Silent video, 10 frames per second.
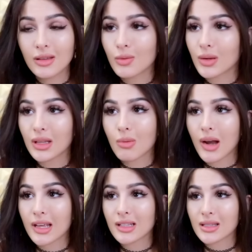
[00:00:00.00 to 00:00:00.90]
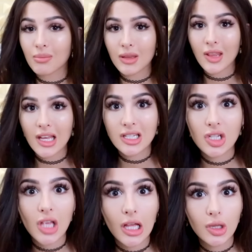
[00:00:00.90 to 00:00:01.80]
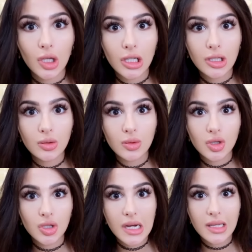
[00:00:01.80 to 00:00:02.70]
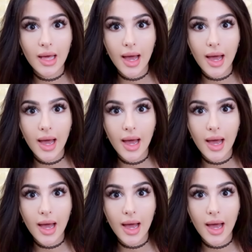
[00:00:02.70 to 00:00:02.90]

You really want to eat something that's just like looking you straight in the